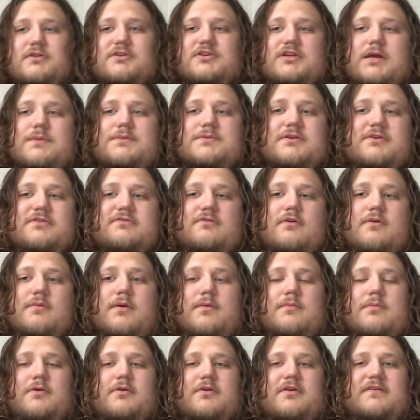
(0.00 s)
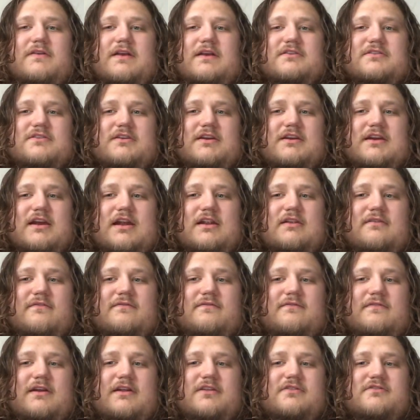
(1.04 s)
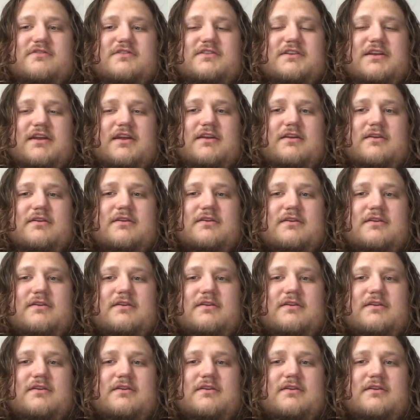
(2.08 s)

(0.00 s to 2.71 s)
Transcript: Chopster's robot mode is actually kind of interesting.